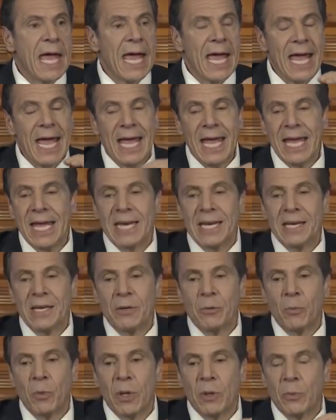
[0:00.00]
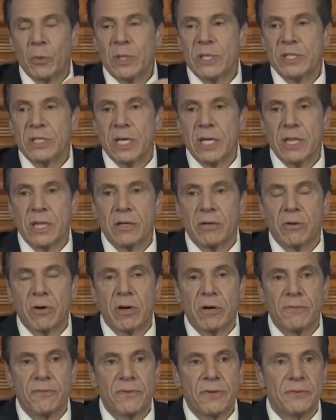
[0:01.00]
And when we say there
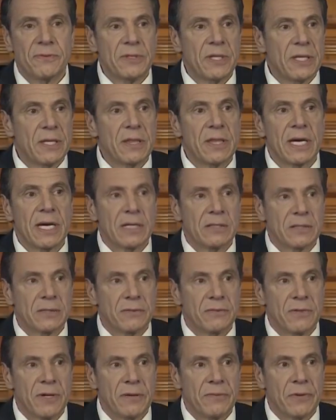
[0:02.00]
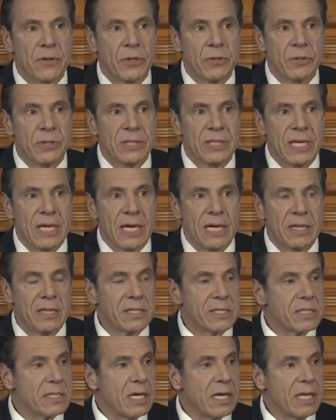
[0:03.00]
are 15,500
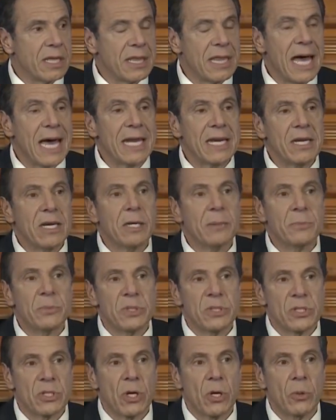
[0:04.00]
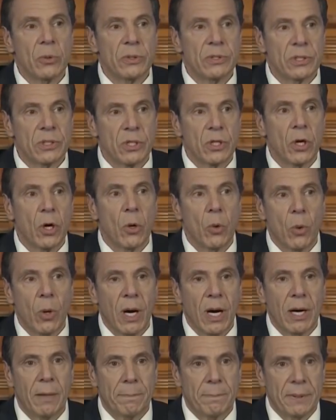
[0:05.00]
deaths, that number is going to go
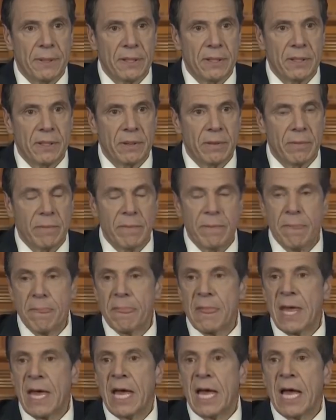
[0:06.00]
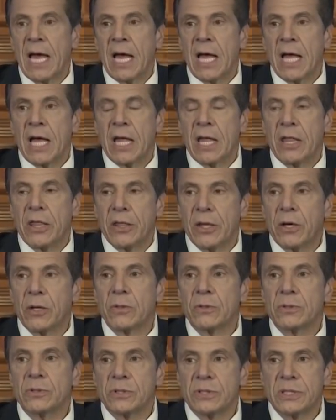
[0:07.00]
up.
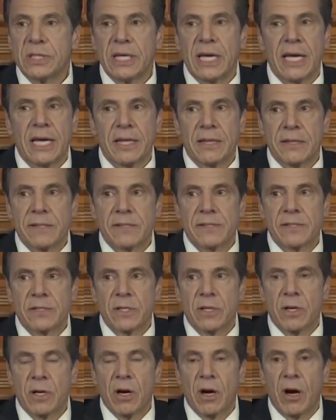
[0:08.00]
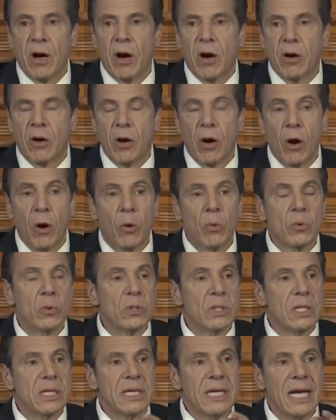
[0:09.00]
Those deaths are
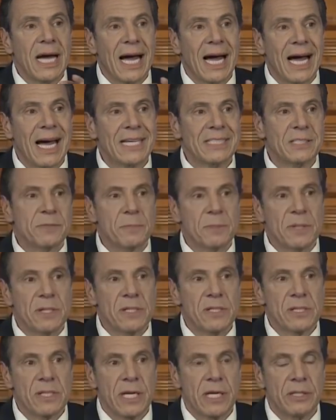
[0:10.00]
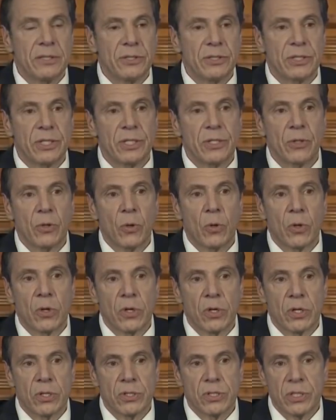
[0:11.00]
only hospitalization or
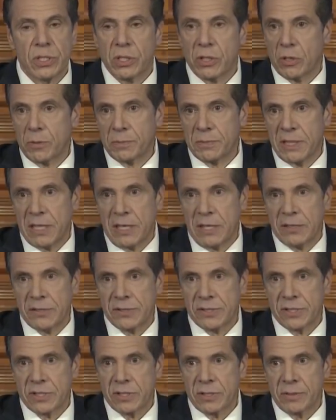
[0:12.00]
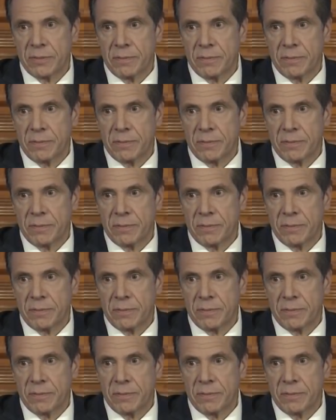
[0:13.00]
nursing home deaths.